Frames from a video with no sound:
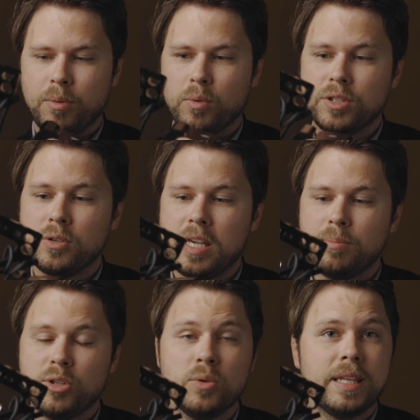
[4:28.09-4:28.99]
But once you
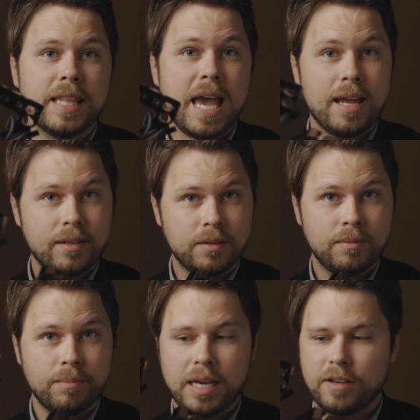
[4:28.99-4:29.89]
keep doing that,
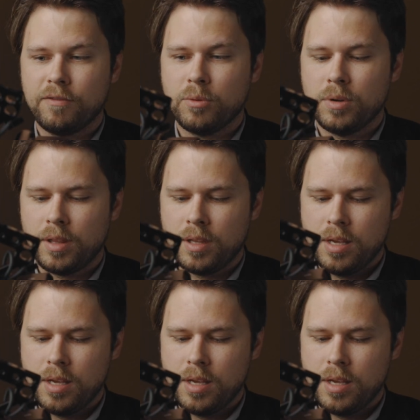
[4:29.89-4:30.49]
back and forth,